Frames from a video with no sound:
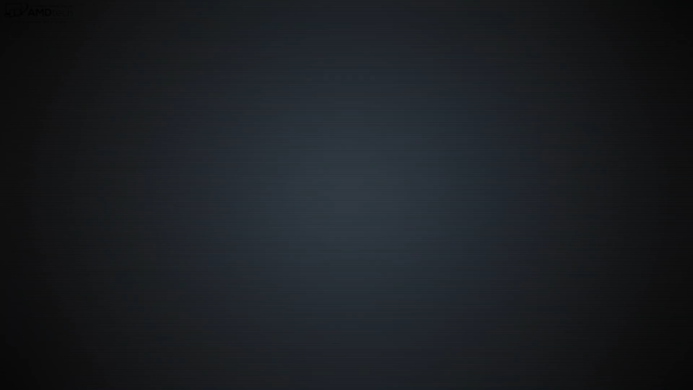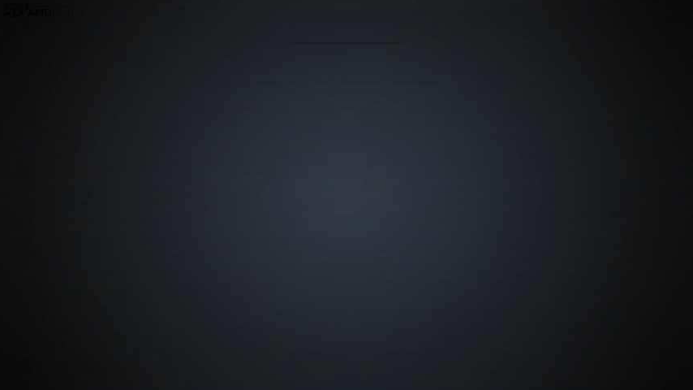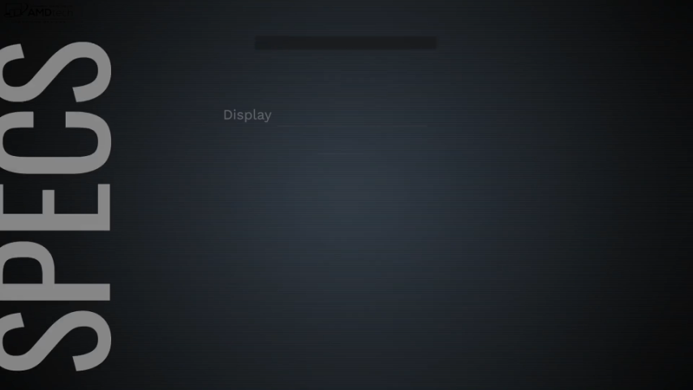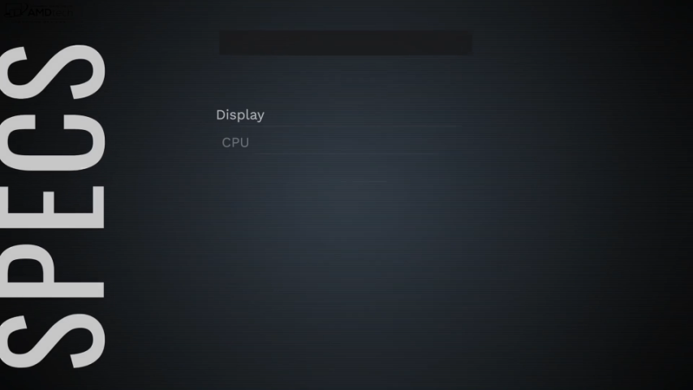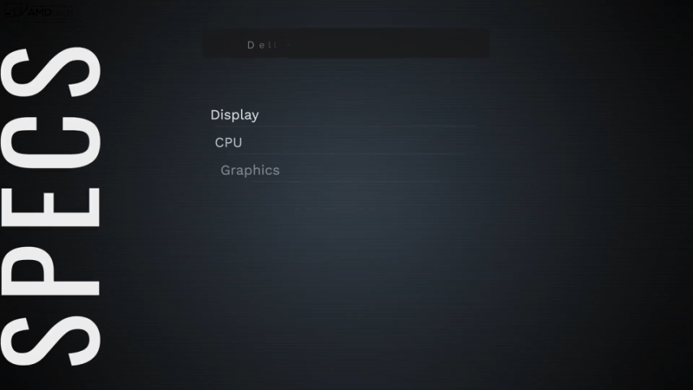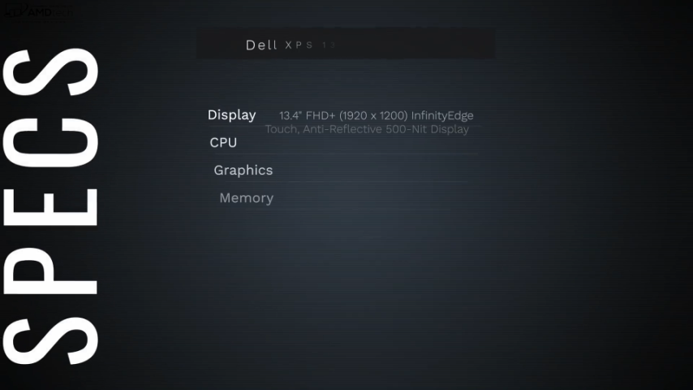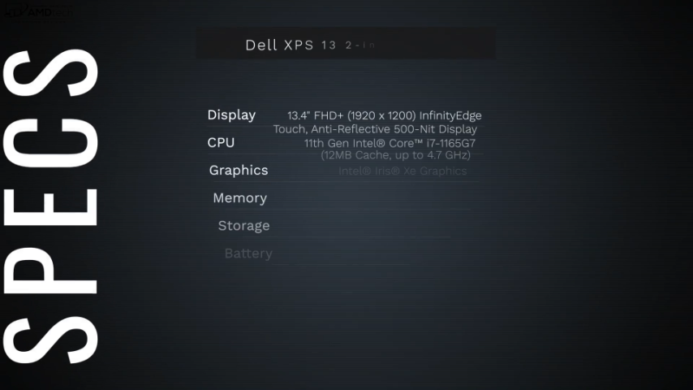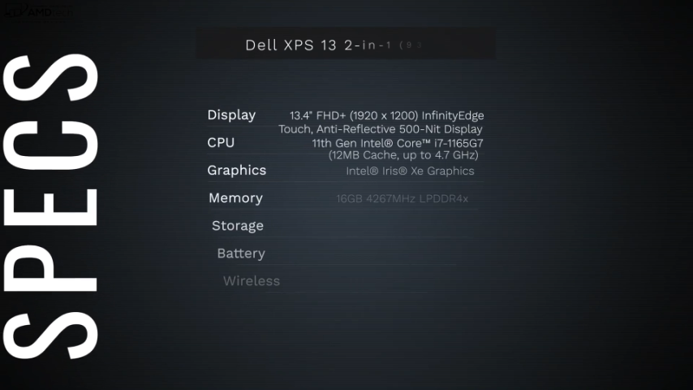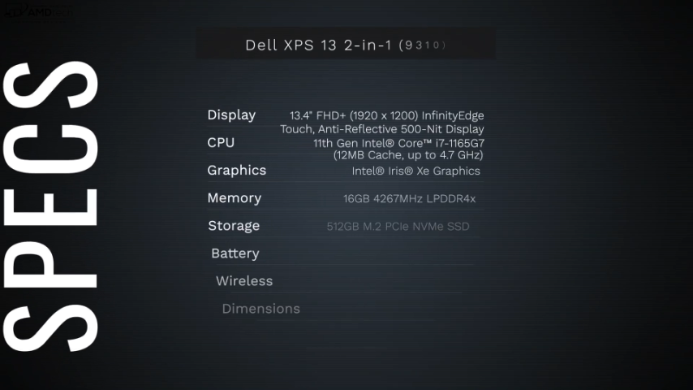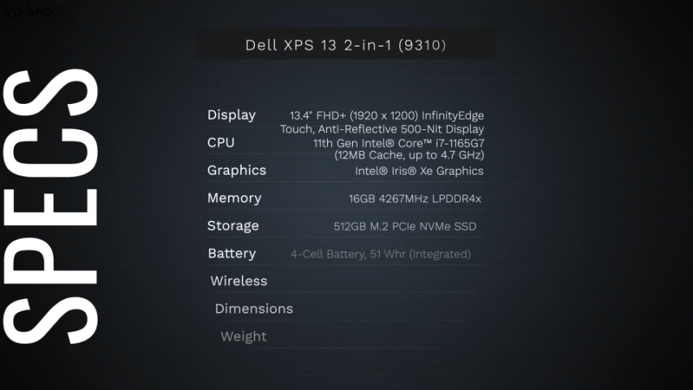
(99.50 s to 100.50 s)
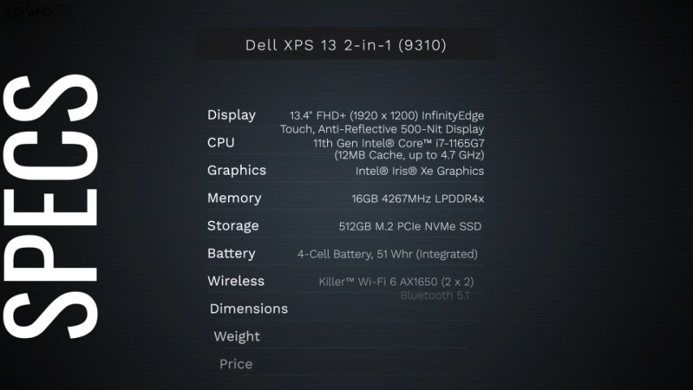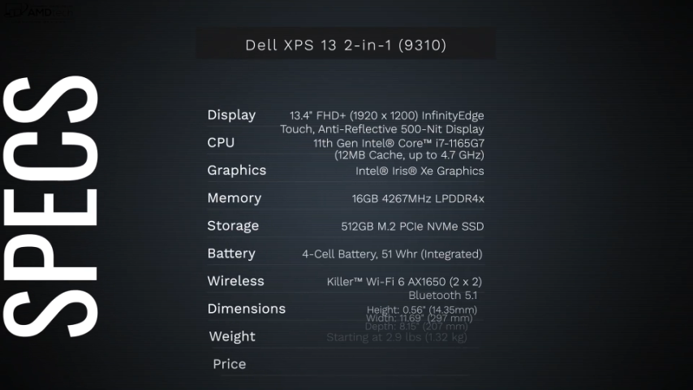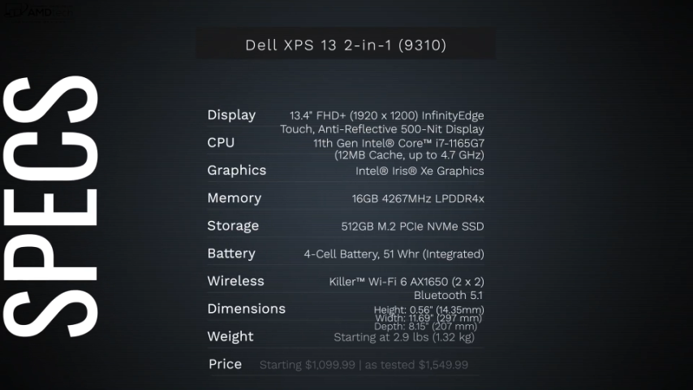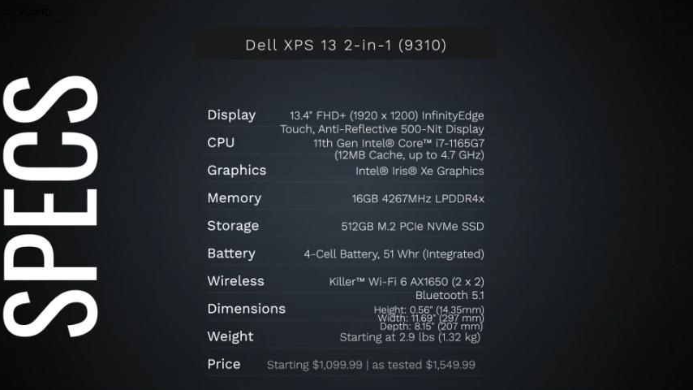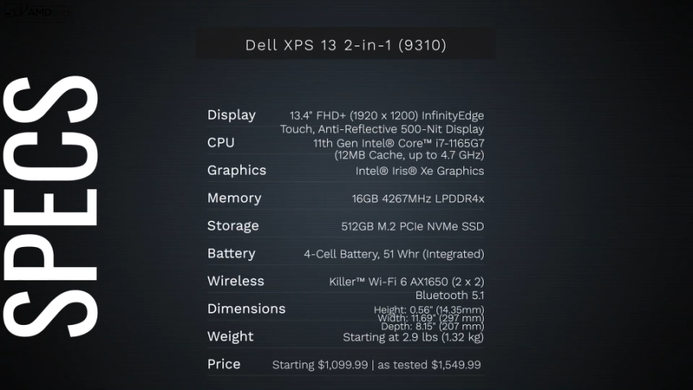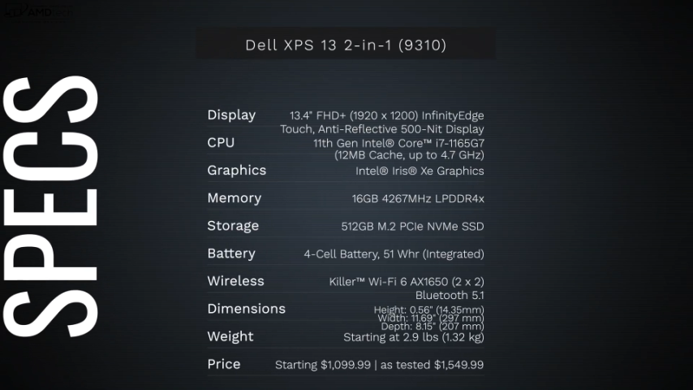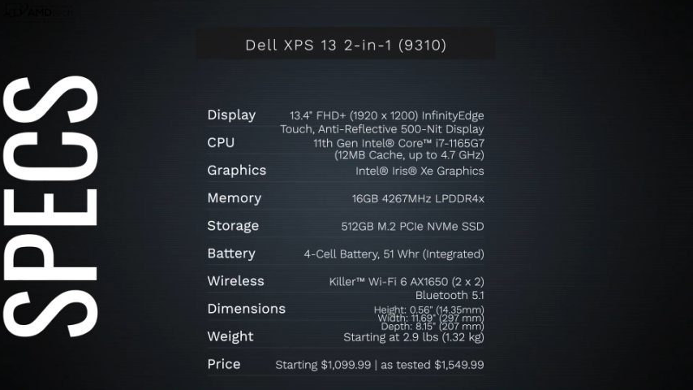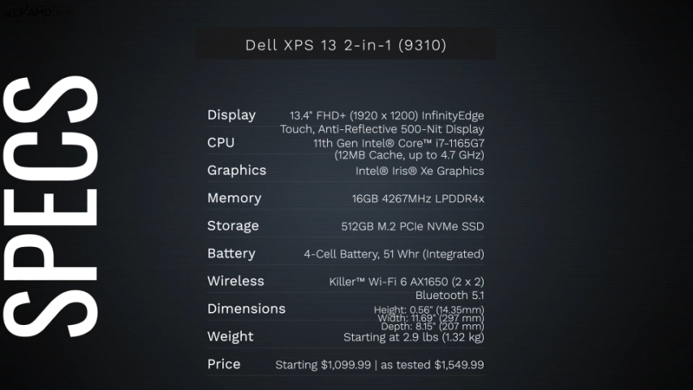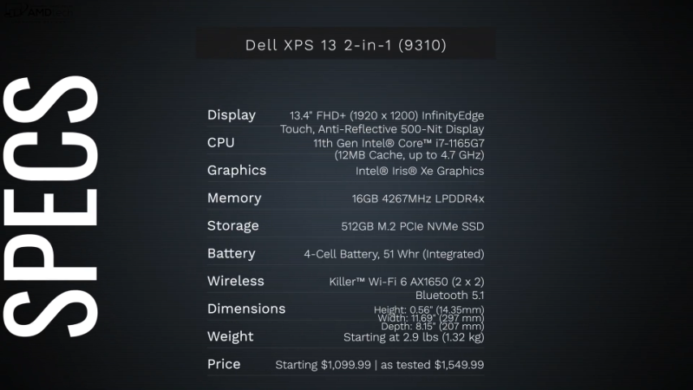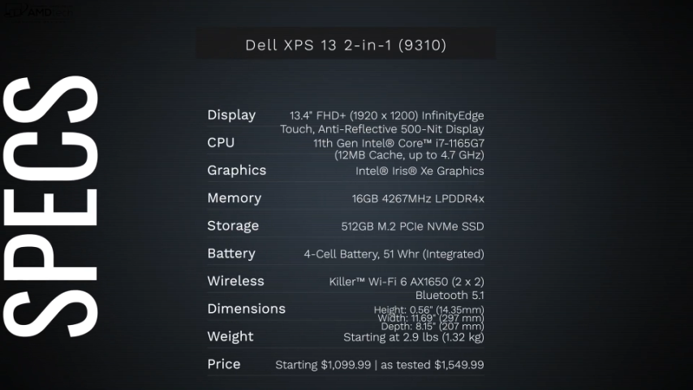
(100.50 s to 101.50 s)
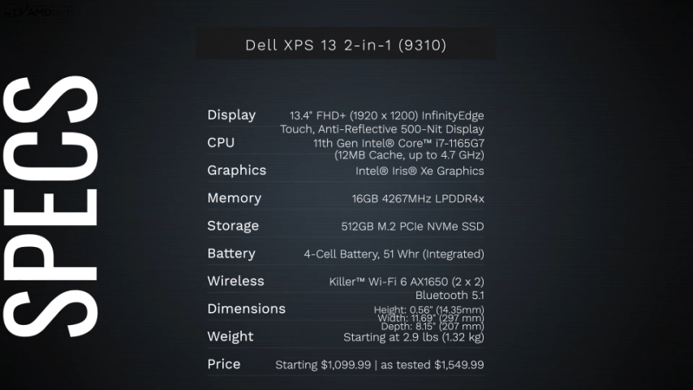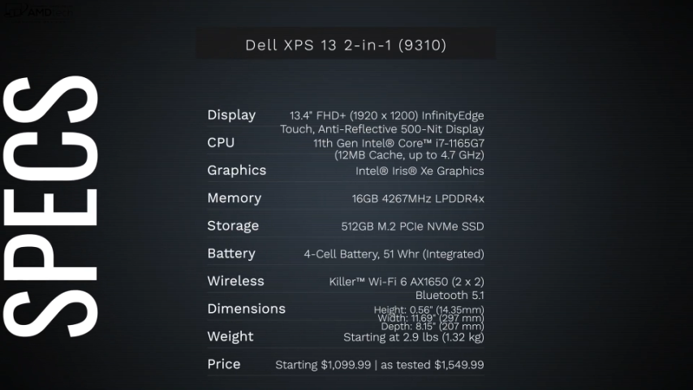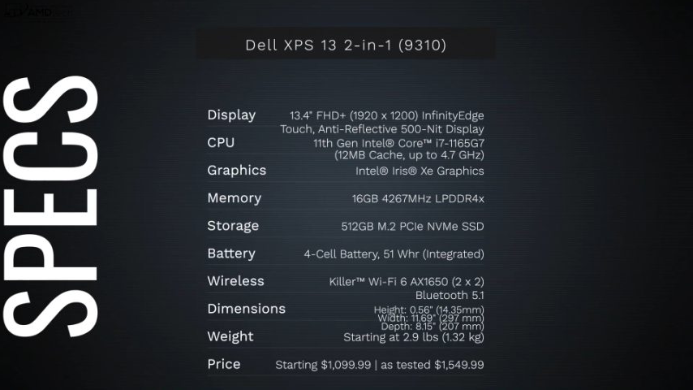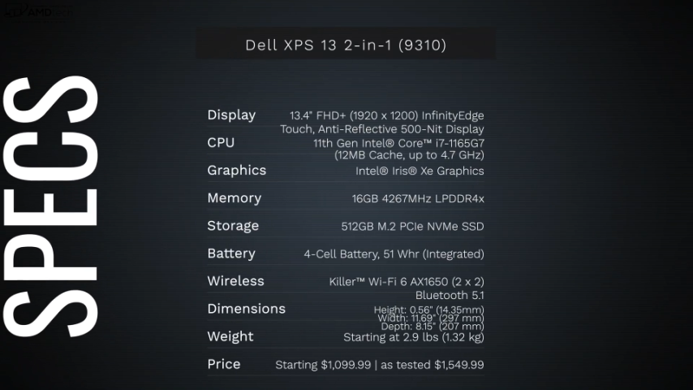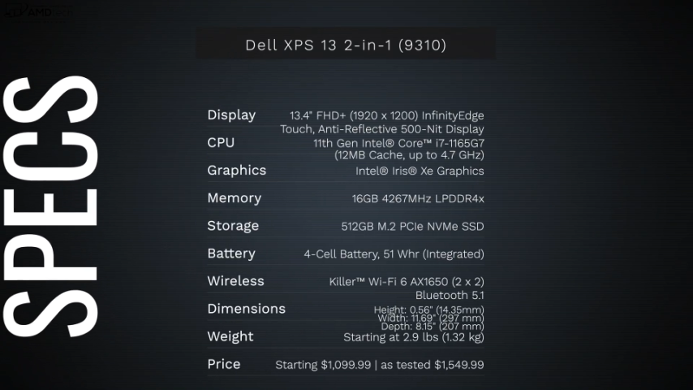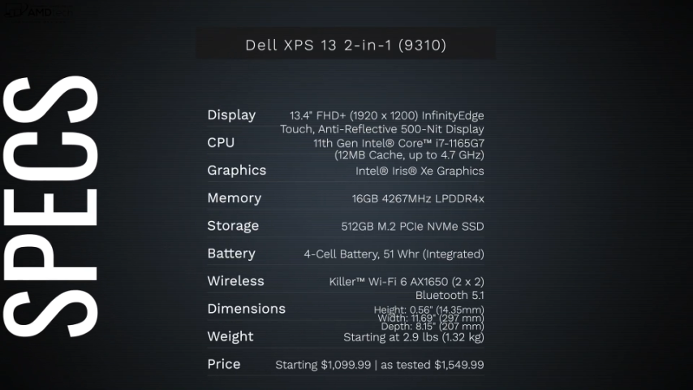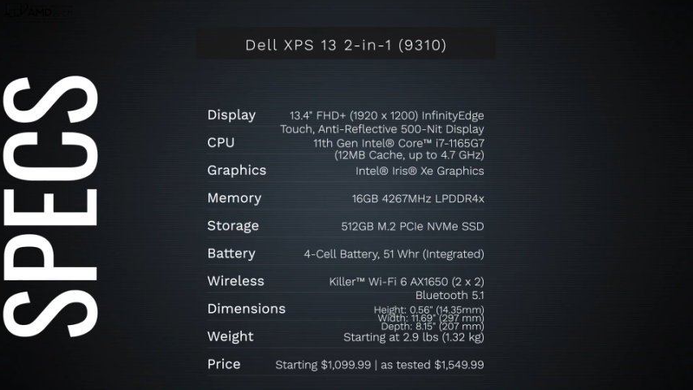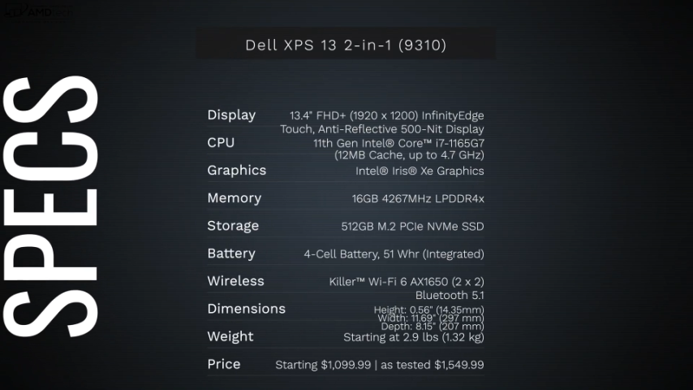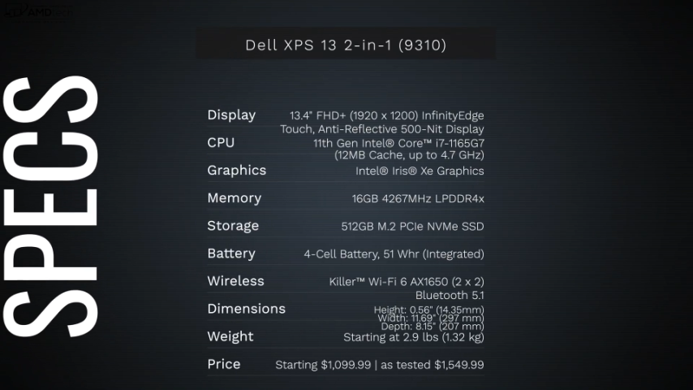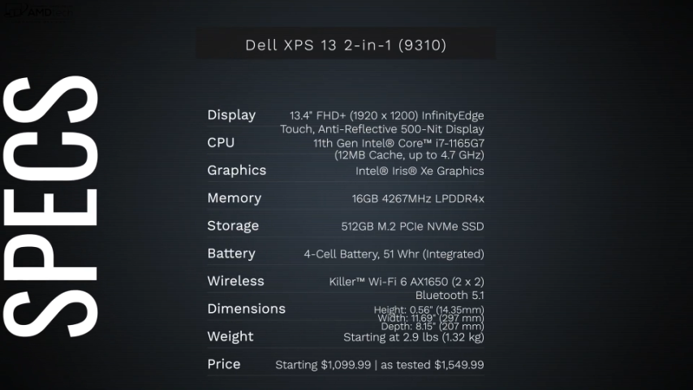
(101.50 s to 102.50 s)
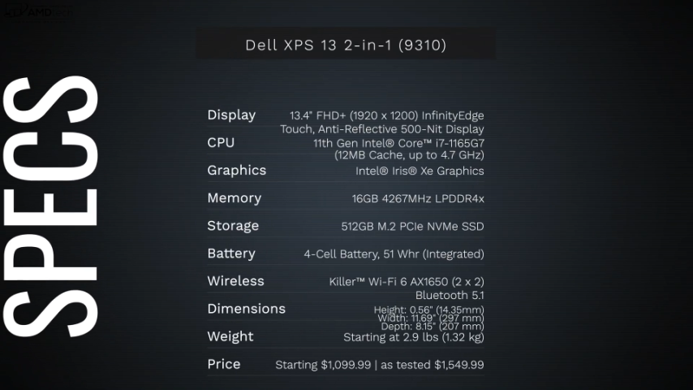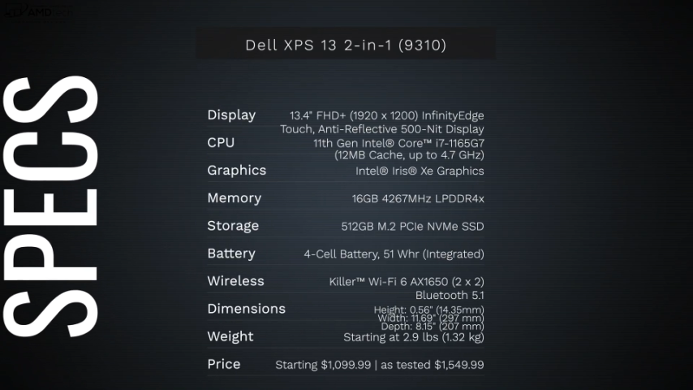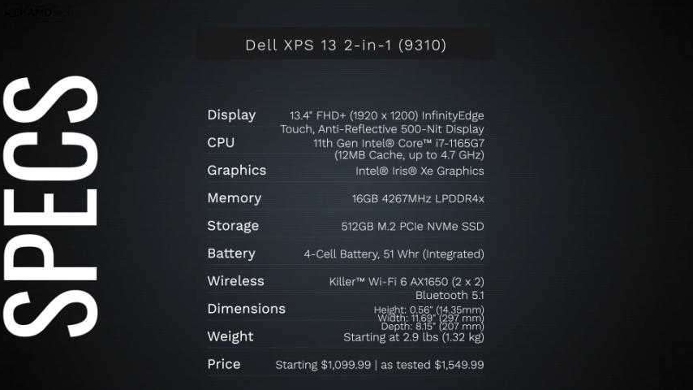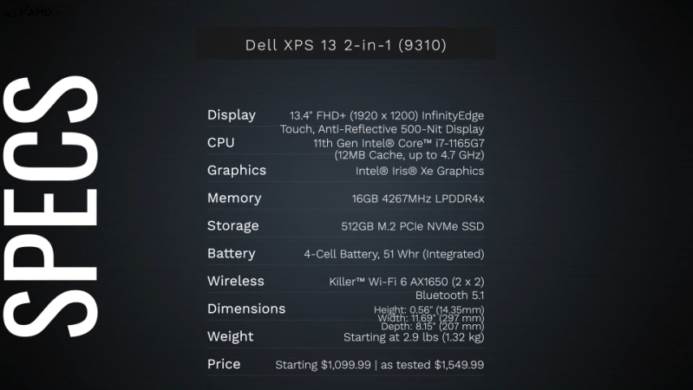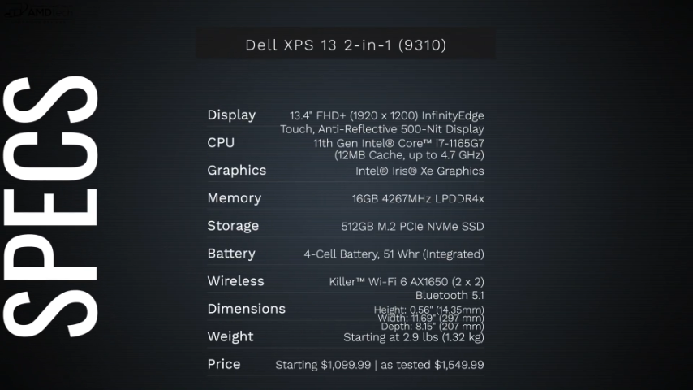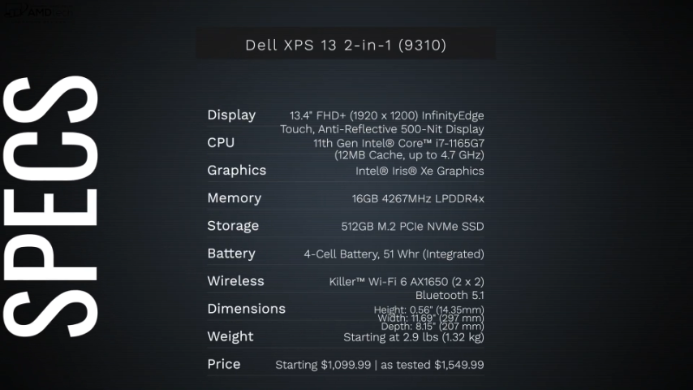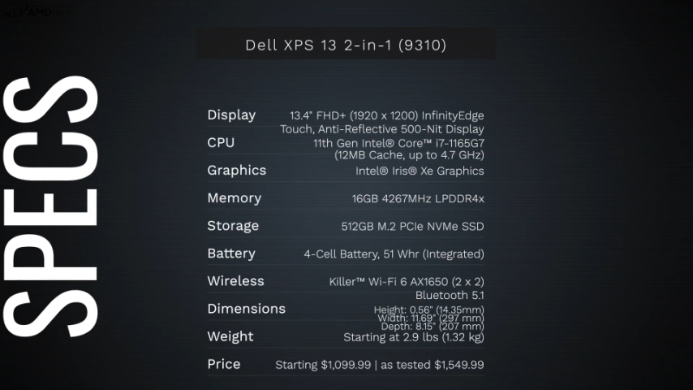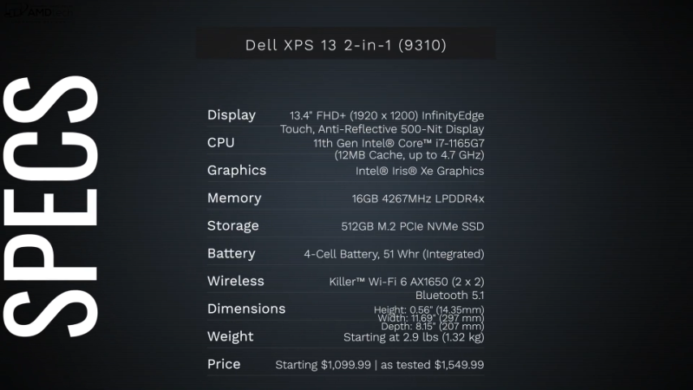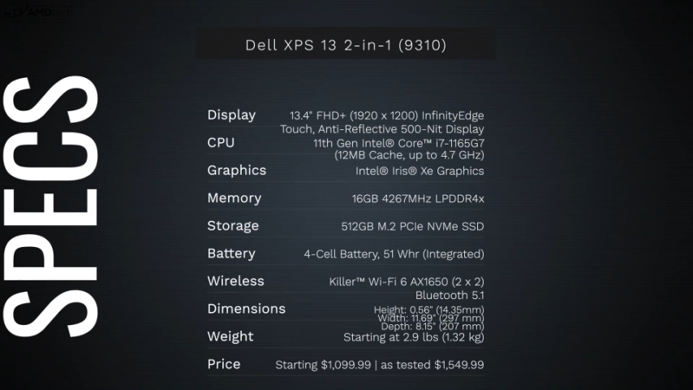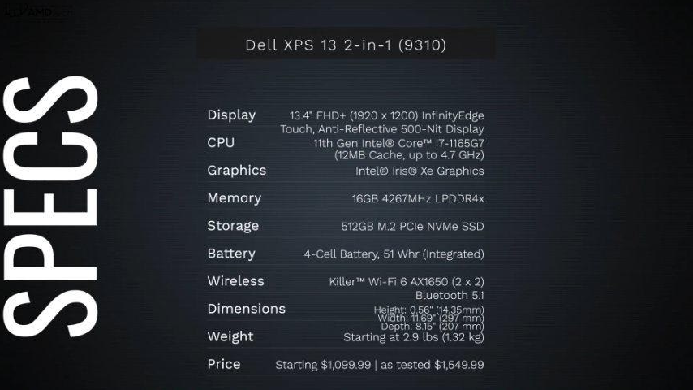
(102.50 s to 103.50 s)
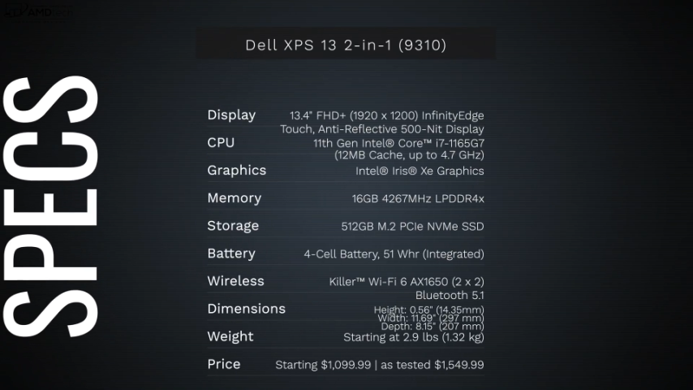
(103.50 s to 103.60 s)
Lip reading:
(no speaker visible)